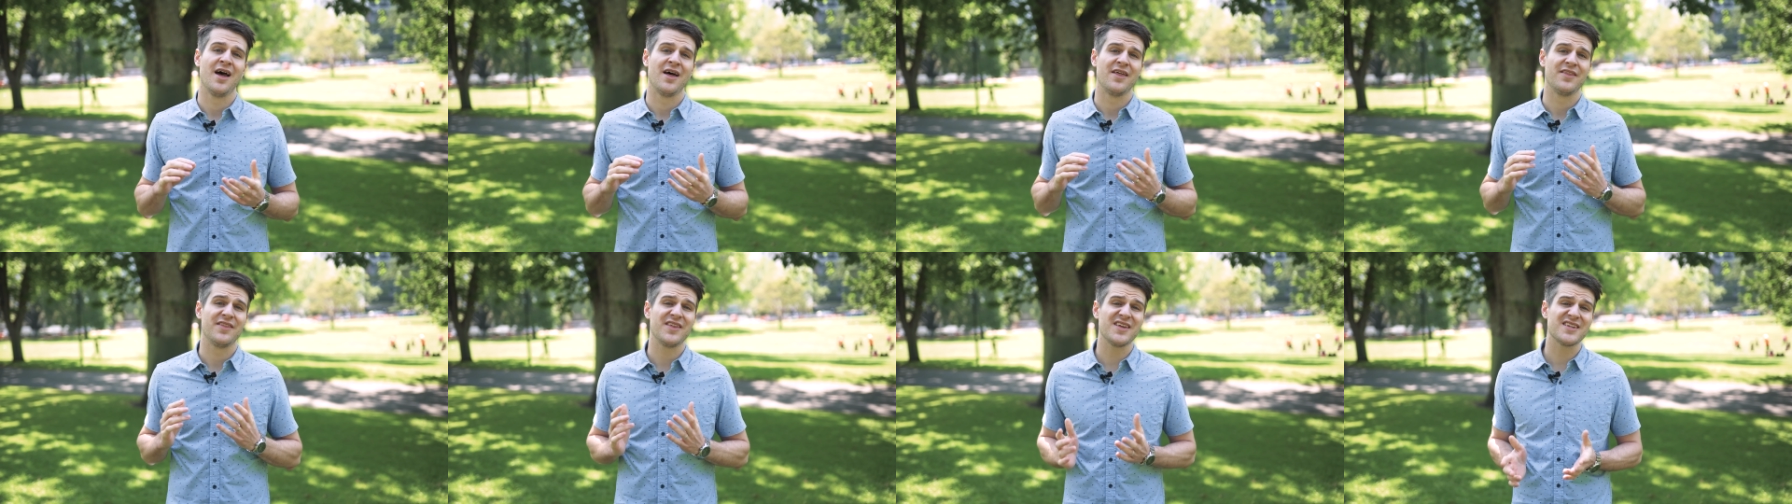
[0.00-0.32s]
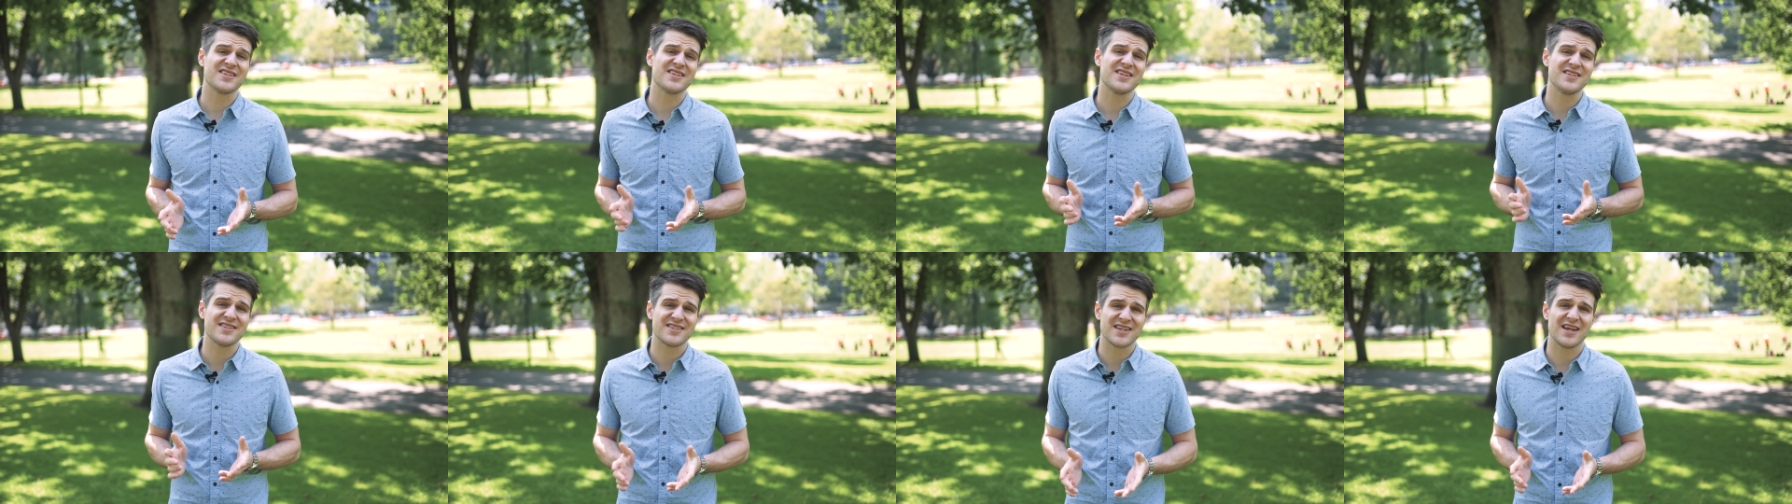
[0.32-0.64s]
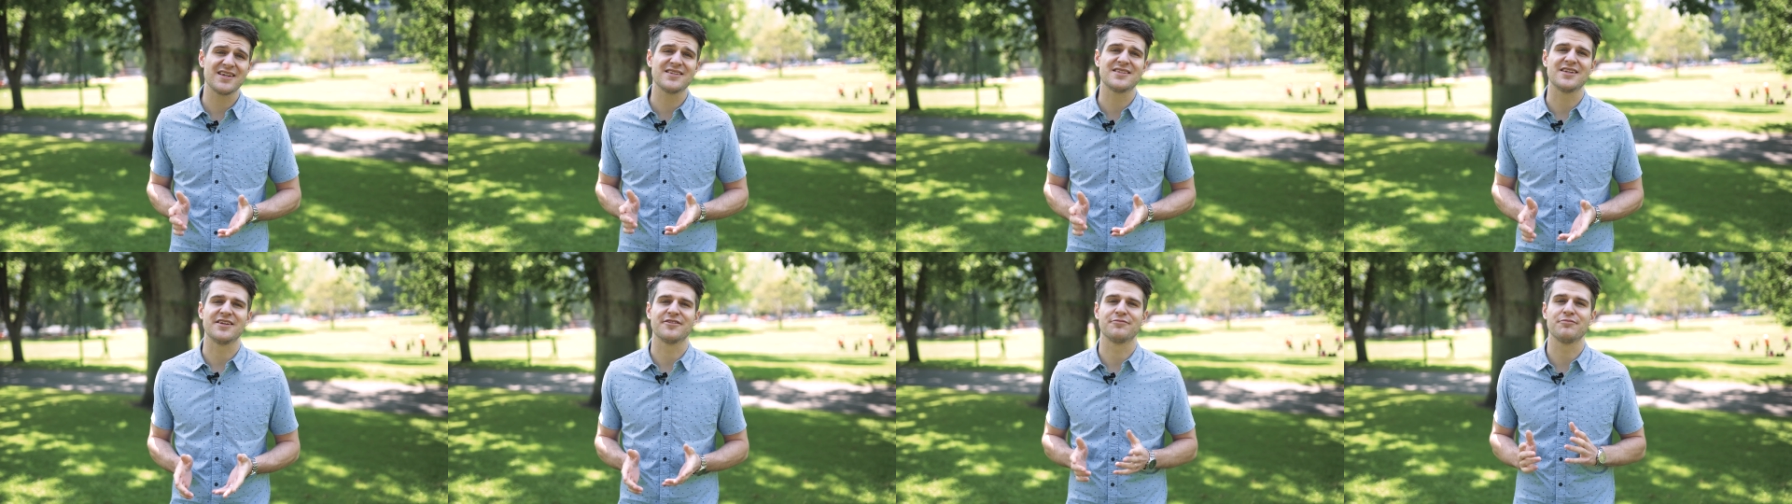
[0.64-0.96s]
This
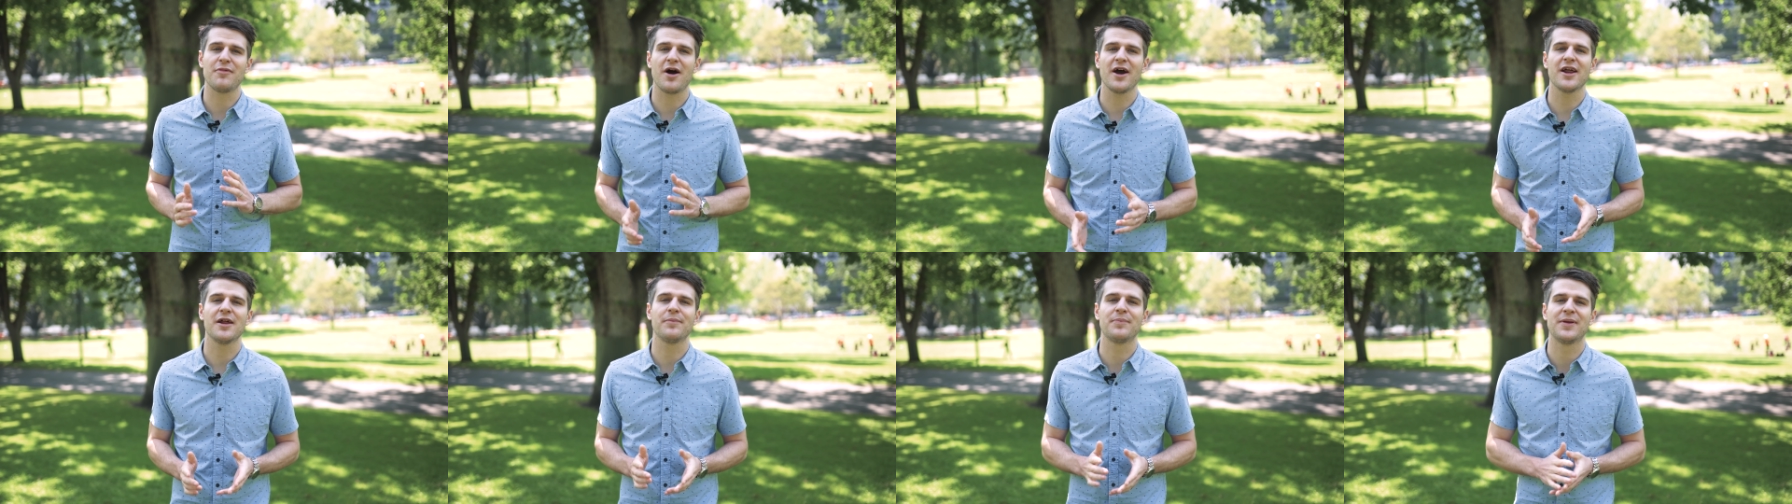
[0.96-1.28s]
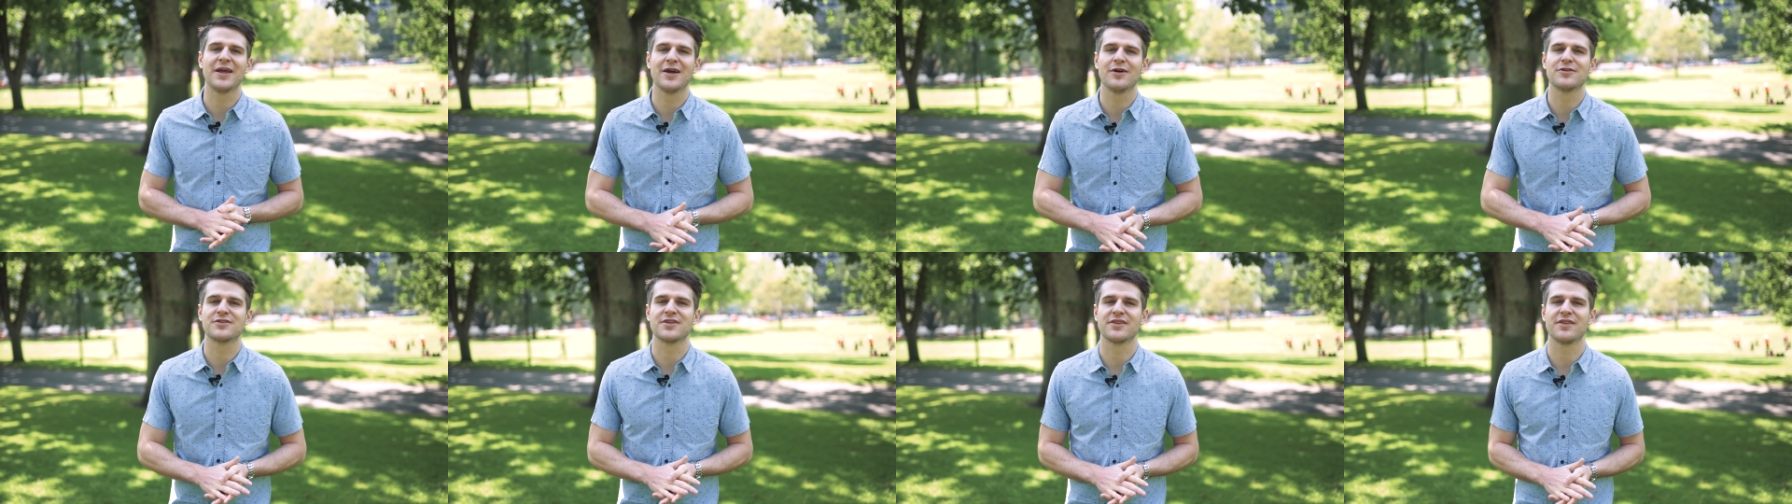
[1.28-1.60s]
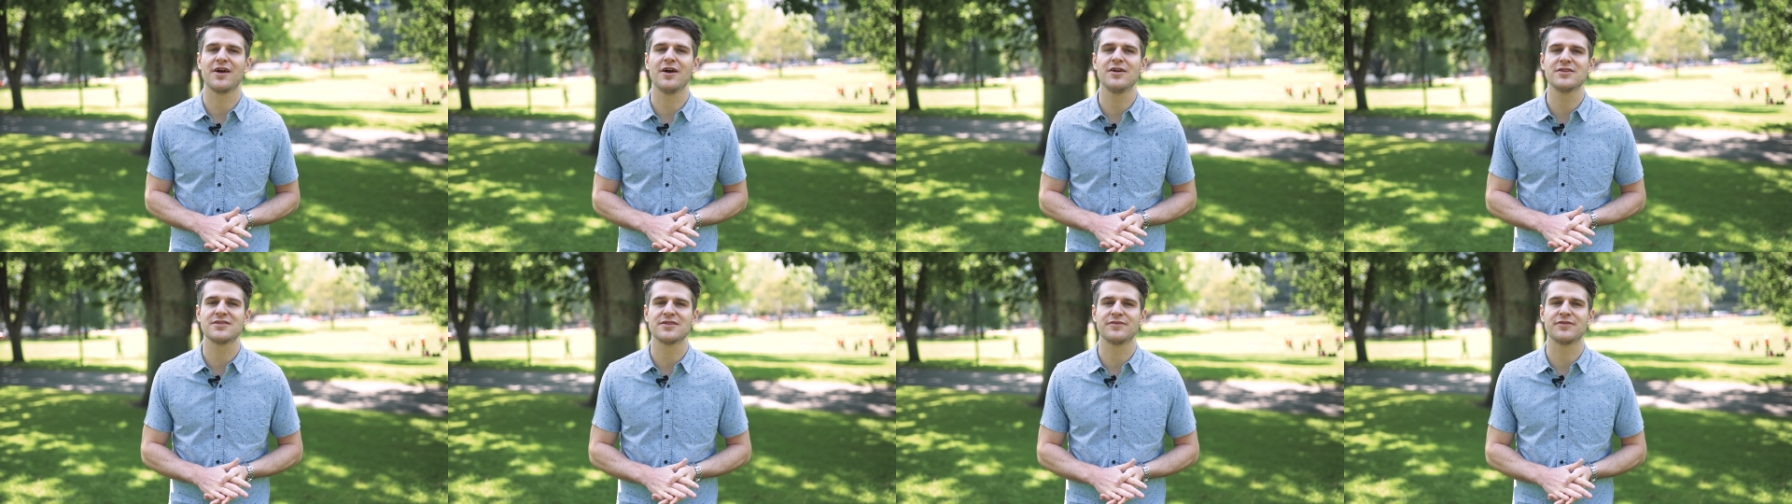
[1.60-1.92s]
incentive might appeal to
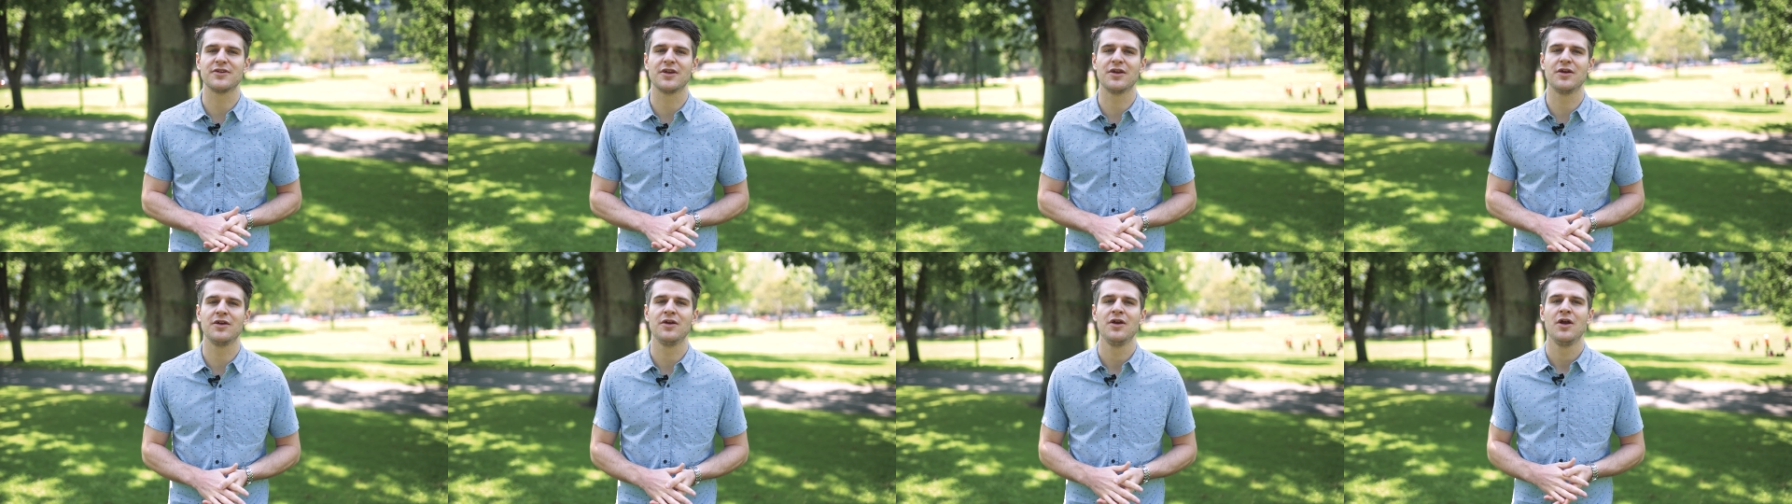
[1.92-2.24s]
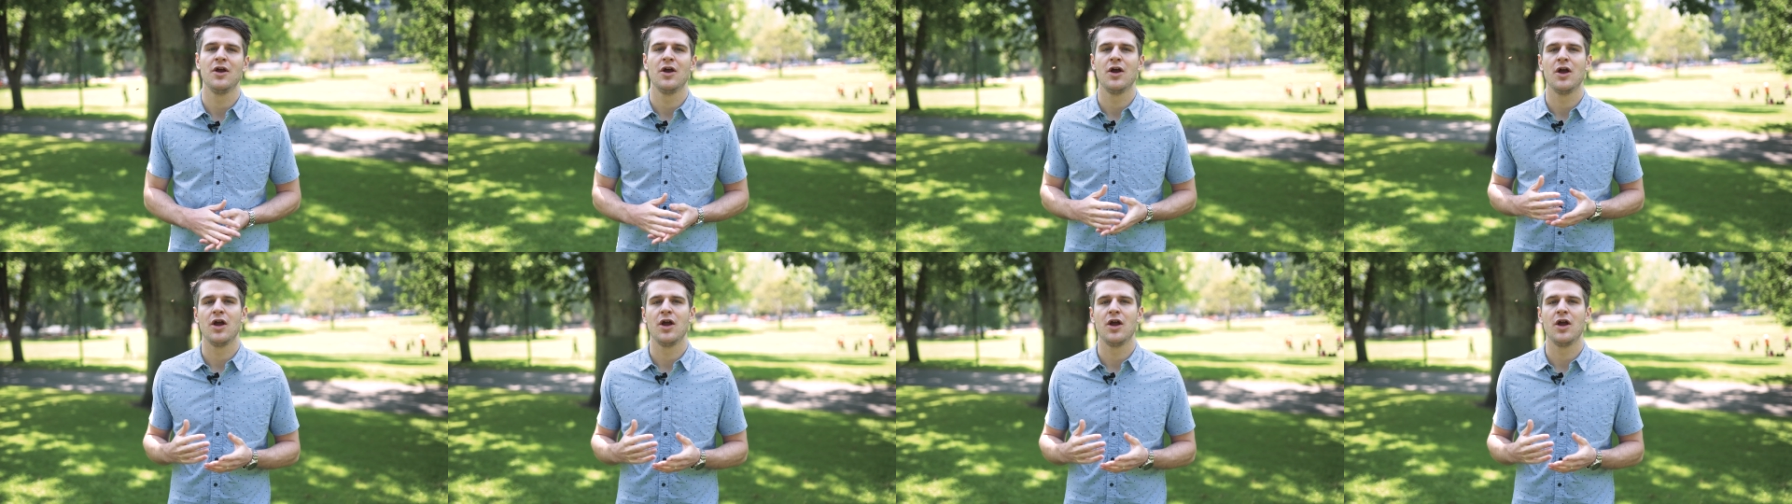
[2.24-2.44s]
those of you